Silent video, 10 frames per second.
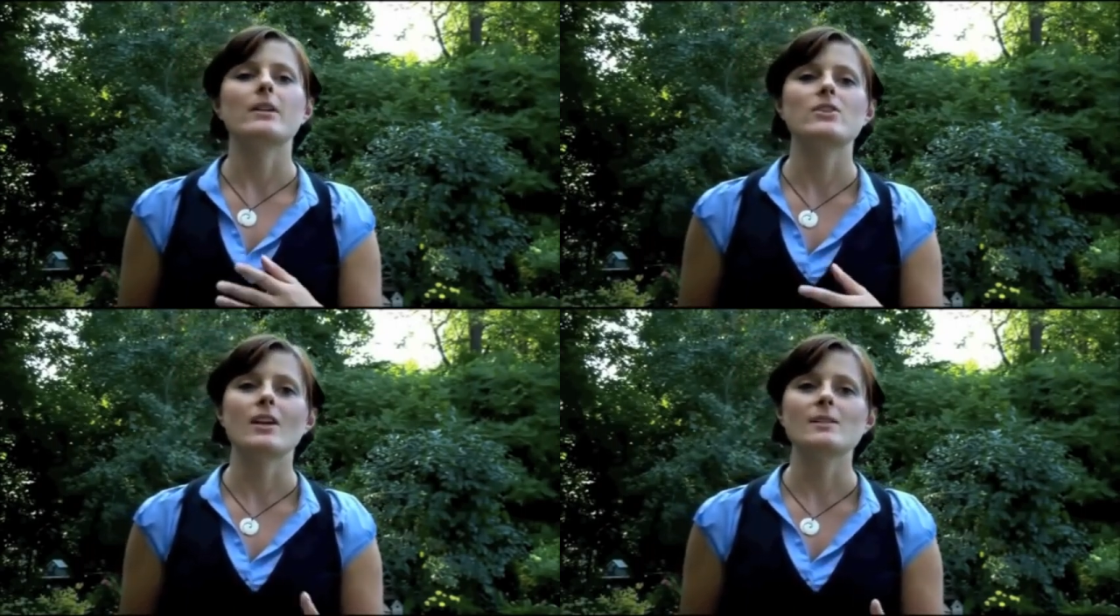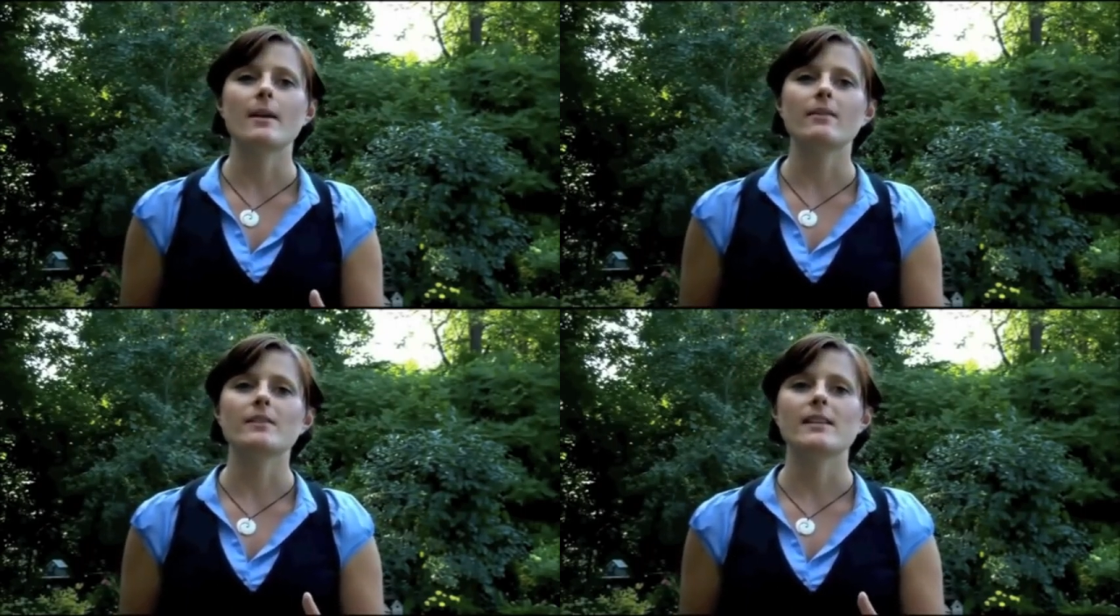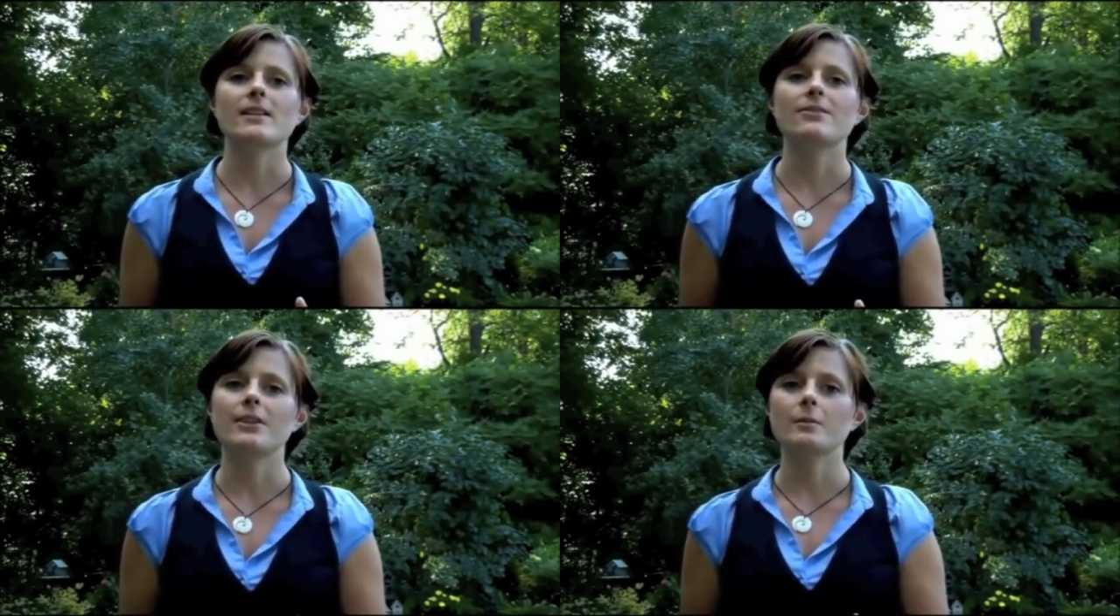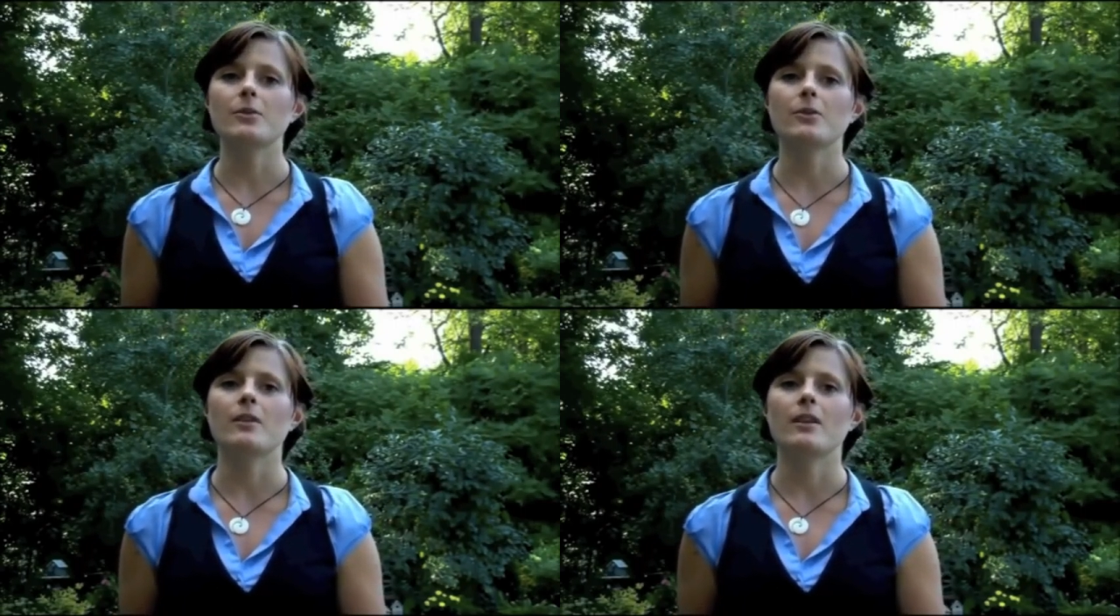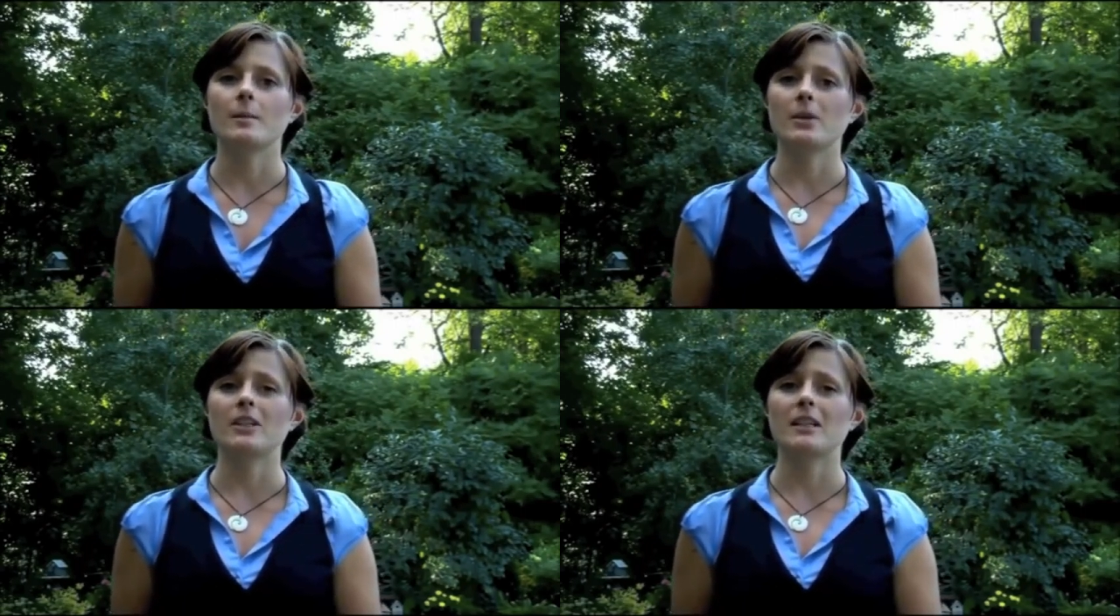Johns Manville sent a film crew to the
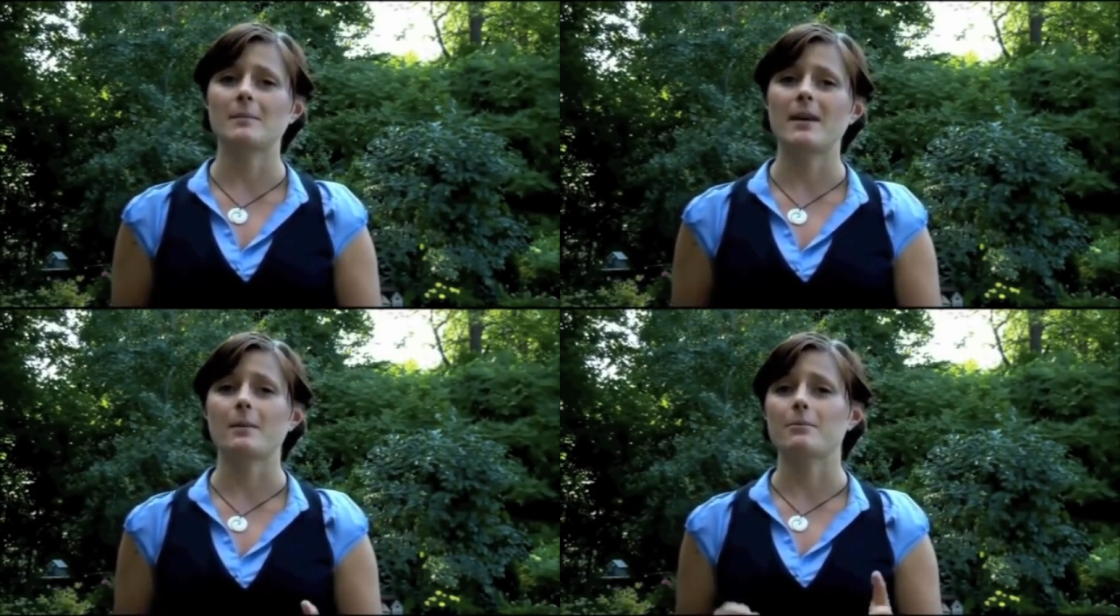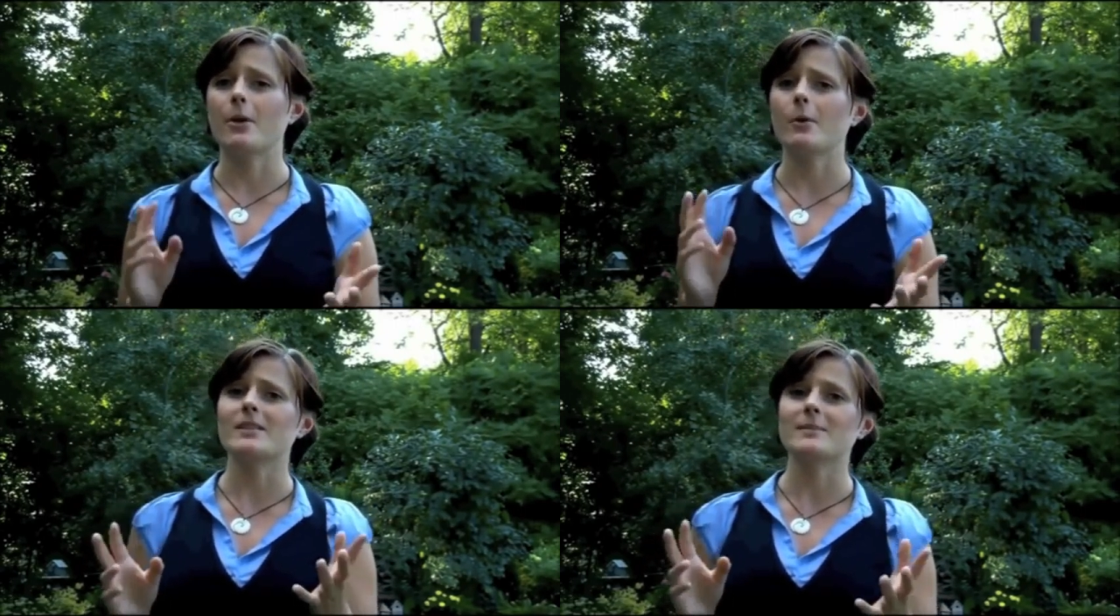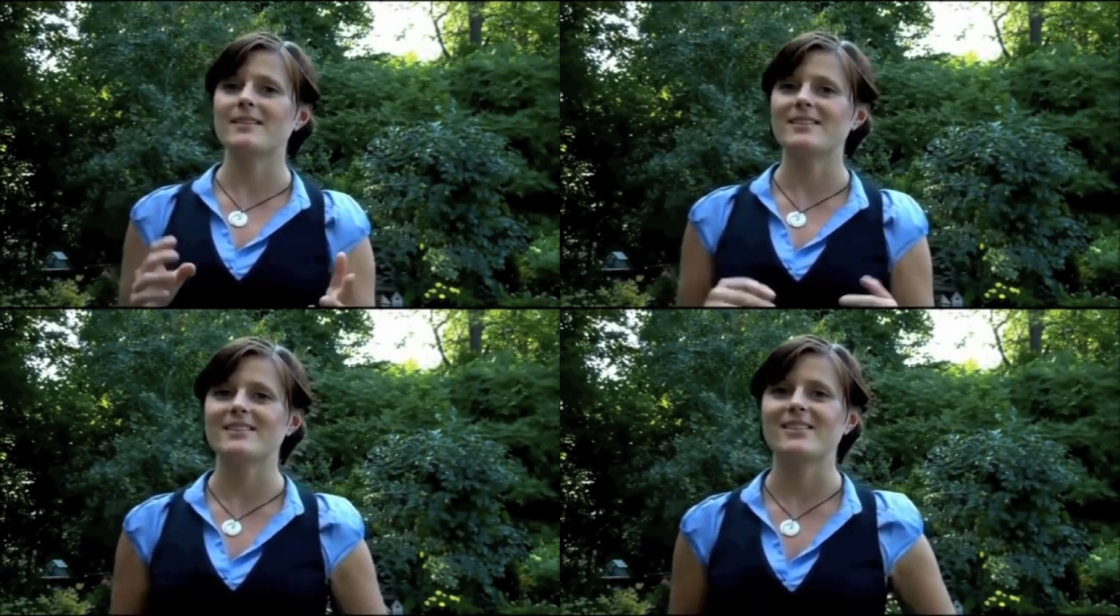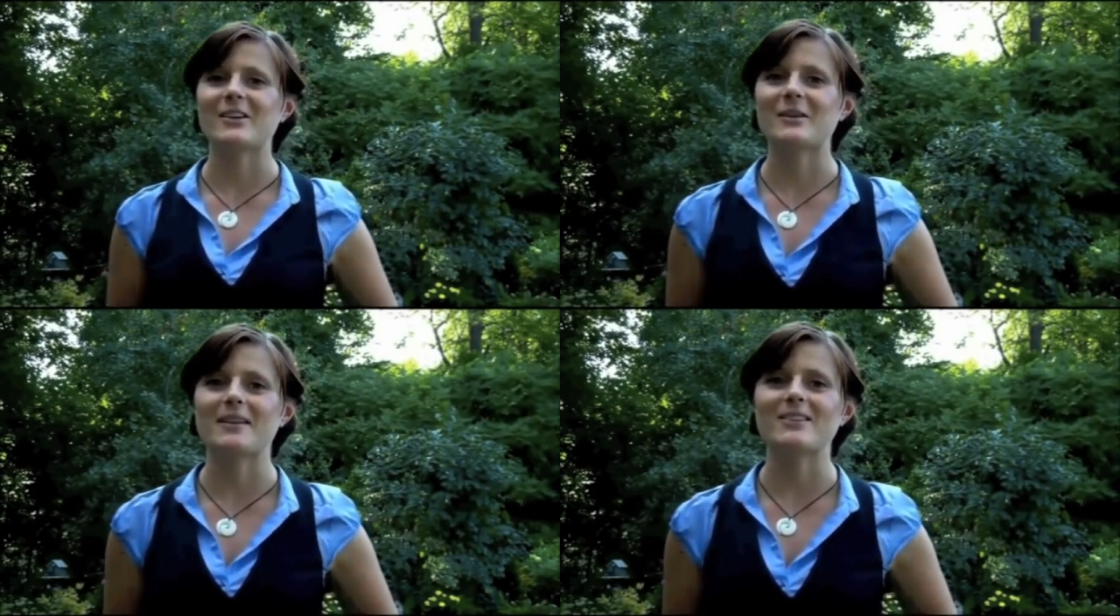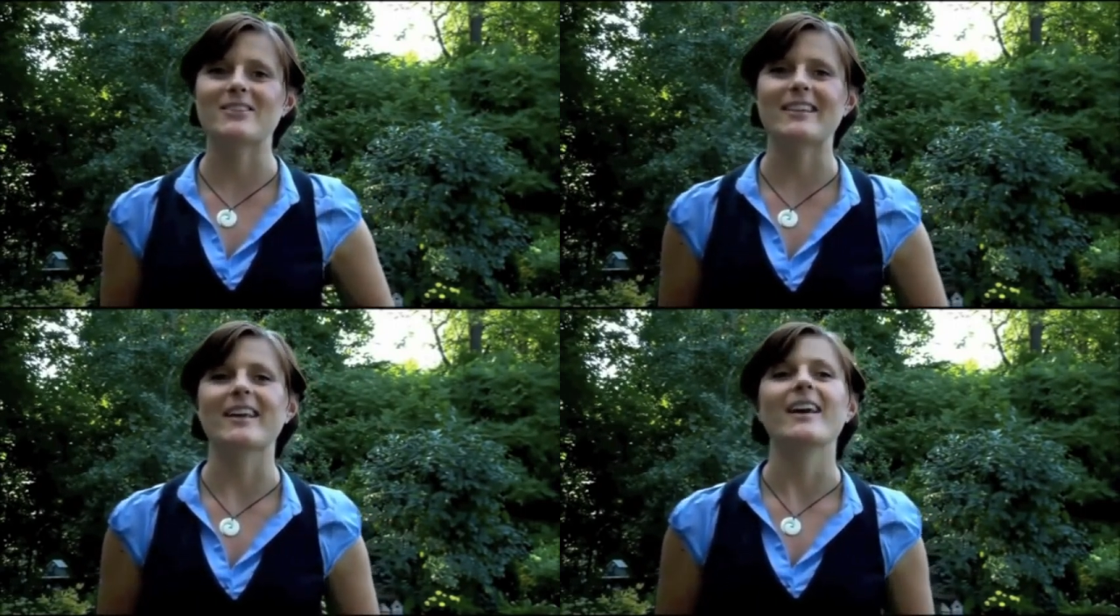community to make a pro-asbestos
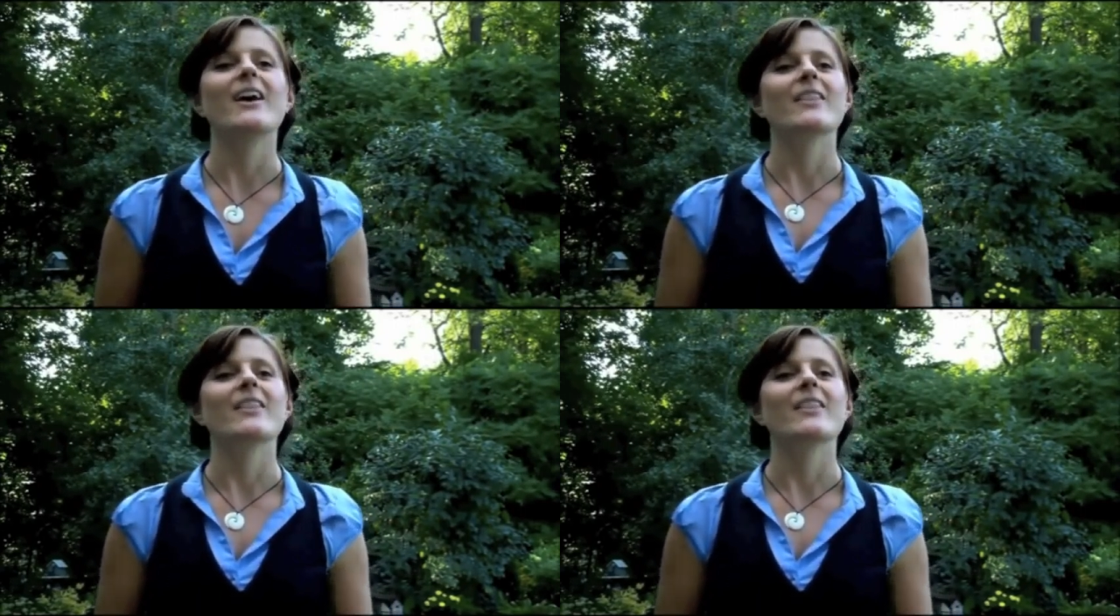documentary, the